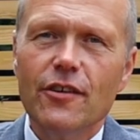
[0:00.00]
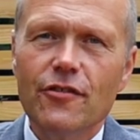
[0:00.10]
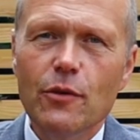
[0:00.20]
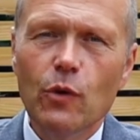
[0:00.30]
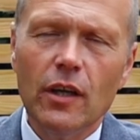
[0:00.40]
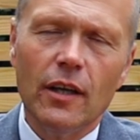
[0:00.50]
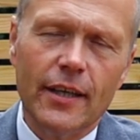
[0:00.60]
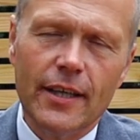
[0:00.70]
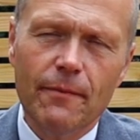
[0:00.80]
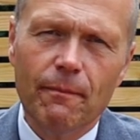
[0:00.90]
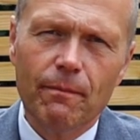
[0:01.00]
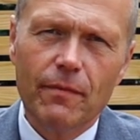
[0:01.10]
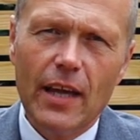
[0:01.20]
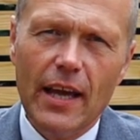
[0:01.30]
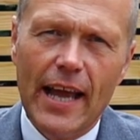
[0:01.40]
she will lie
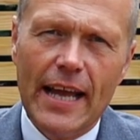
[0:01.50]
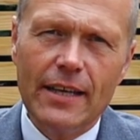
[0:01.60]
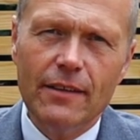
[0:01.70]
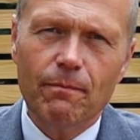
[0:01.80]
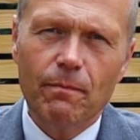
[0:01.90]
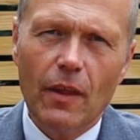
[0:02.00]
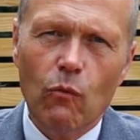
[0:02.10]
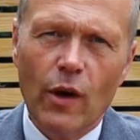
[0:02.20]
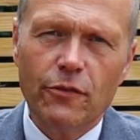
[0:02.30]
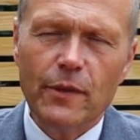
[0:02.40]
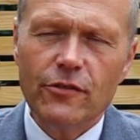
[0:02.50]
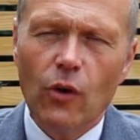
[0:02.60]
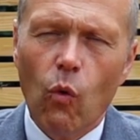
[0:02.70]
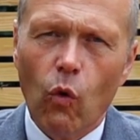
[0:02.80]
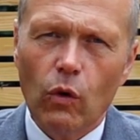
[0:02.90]
in Westminster
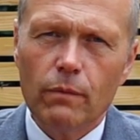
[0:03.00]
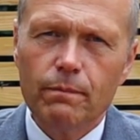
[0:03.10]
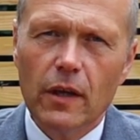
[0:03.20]
Hall.